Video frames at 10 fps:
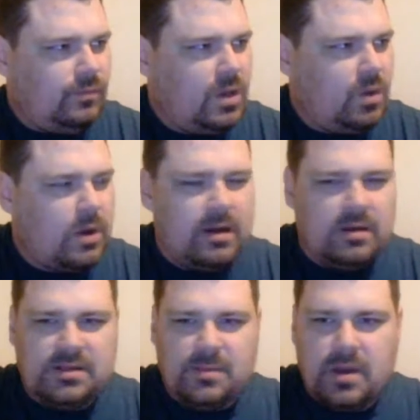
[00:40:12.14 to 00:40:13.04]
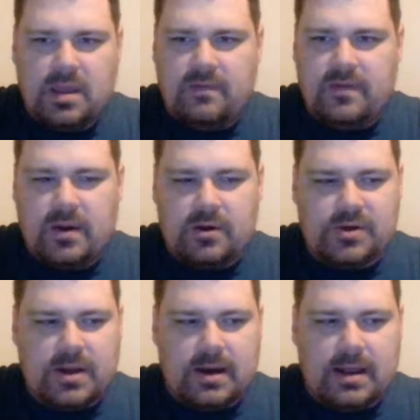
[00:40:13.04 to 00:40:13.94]
writing on some mucky fingers
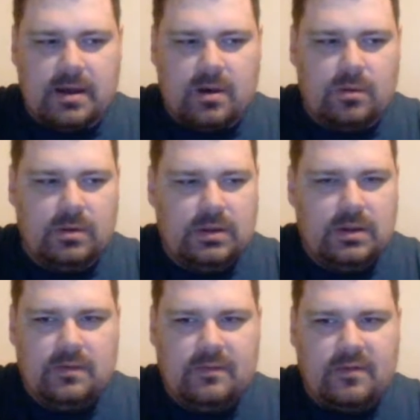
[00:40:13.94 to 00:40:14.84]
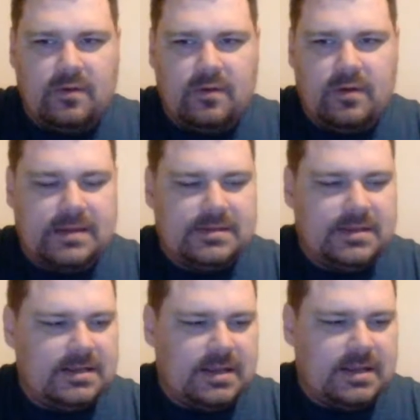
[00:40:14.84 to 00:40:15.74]
right now for next
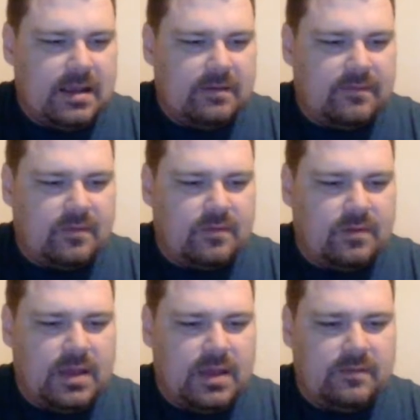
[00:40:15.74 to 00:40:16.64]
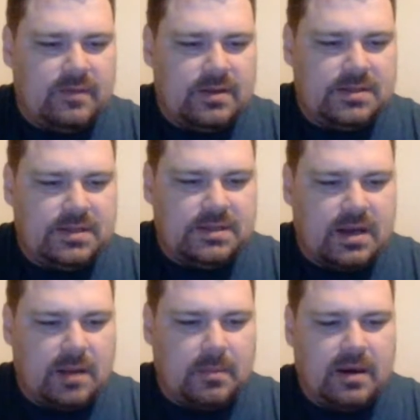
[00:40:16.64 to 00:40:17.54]
season and for the end of this season.
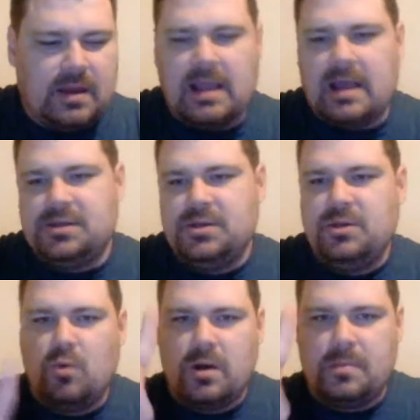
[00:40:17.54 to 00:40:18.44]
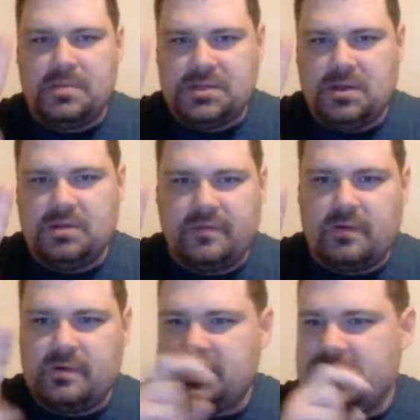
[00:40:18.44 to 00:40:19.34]
I got 2 more episodes
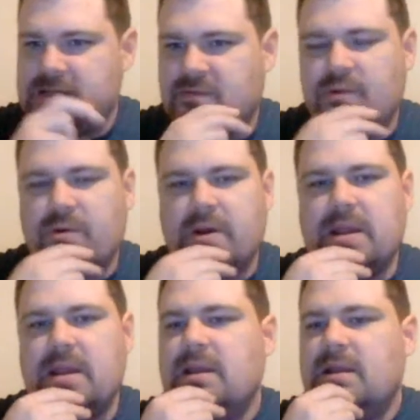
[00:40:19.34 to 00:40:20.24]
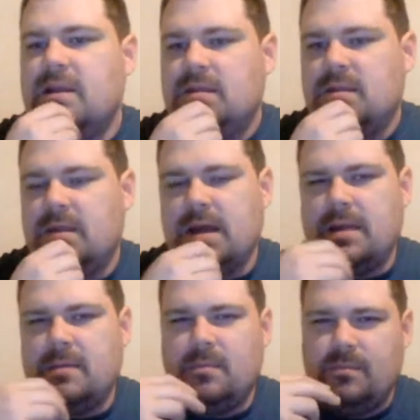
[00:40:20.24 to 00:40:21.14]
for season 3
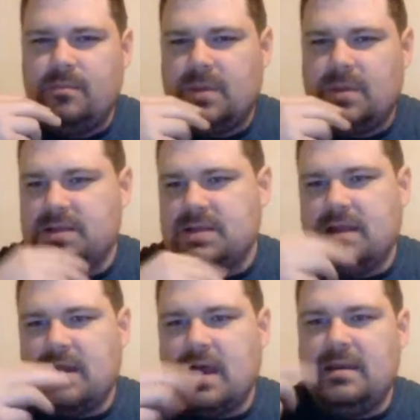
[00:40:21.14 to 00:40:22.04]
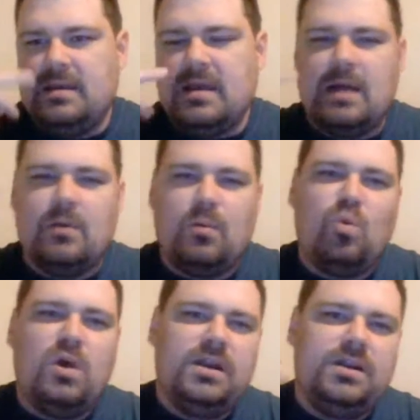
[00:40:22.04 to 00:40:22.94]
that because I
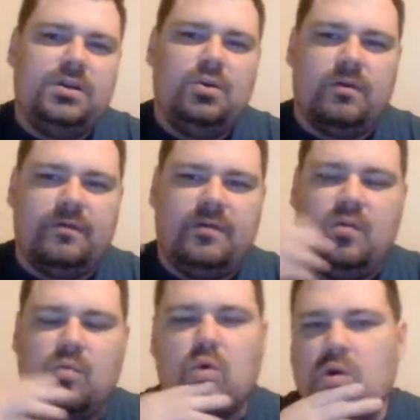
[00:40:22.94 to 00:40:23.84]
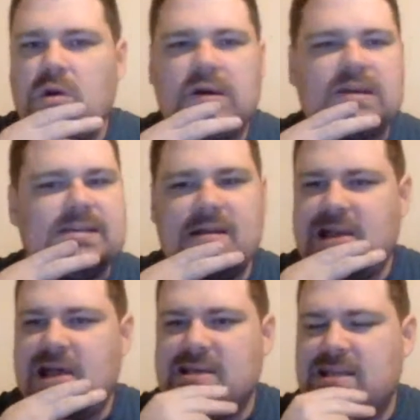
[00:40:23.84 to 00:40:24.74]
wanted to do a few more because I
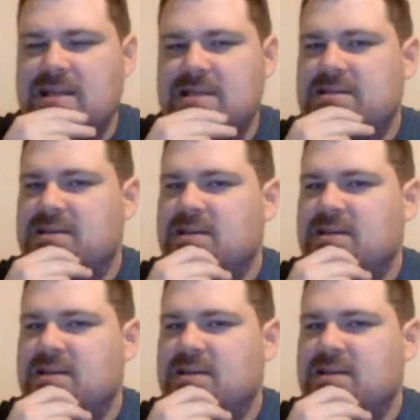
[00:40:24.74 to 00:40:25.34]
kind of teased